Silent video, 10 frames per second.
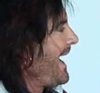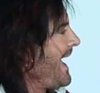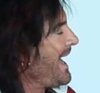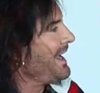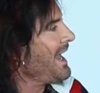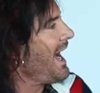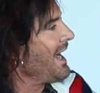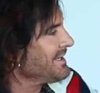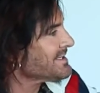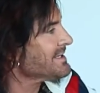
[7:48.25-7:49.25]
And
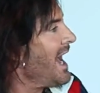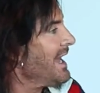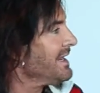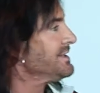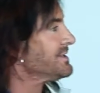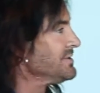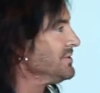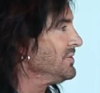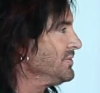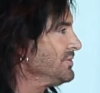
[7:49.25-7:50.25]
I decided
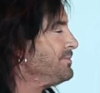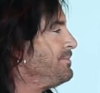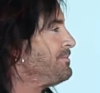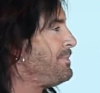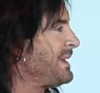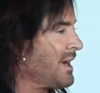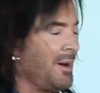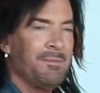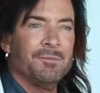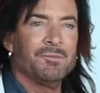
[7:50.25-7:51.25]
to
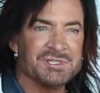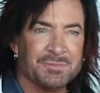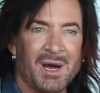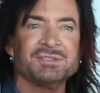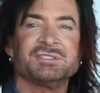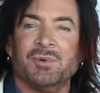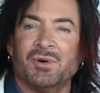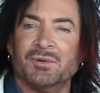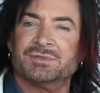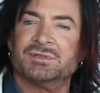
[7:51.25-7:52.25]
become responsible,
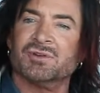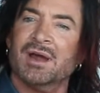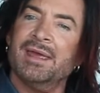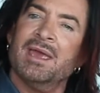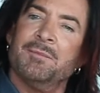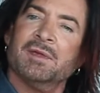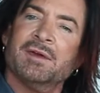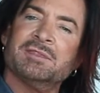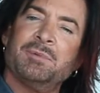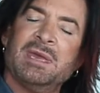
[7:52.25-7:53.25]
to try to
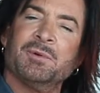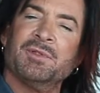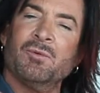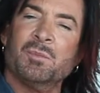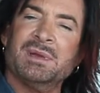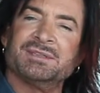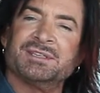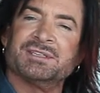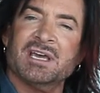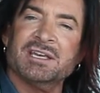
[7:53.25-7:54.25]
emulate the people that were being
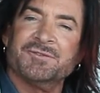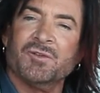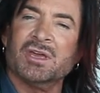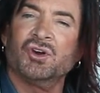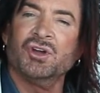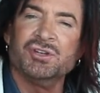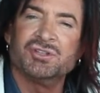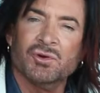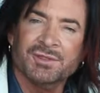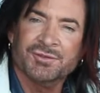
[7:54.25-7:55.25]
successful. I couldn't
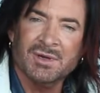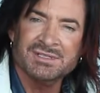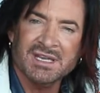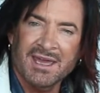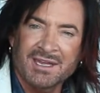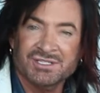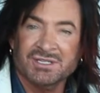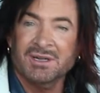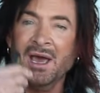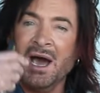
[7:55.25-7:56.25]
do it through
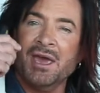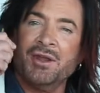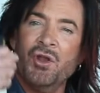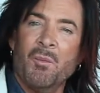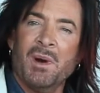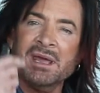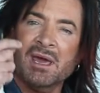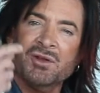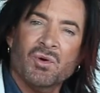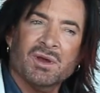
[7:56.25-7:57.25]
education. I had no money, I
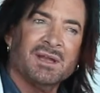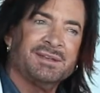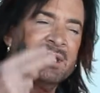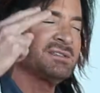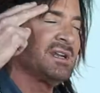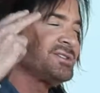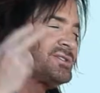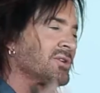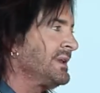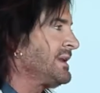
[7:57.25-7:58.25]
had no context, and I
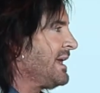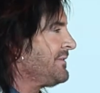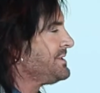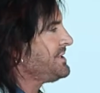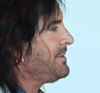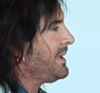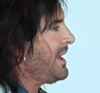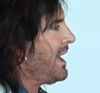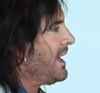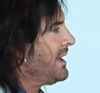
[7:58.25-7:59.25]
certainly didn't have the
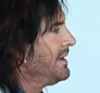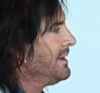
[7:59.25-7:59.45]
GPA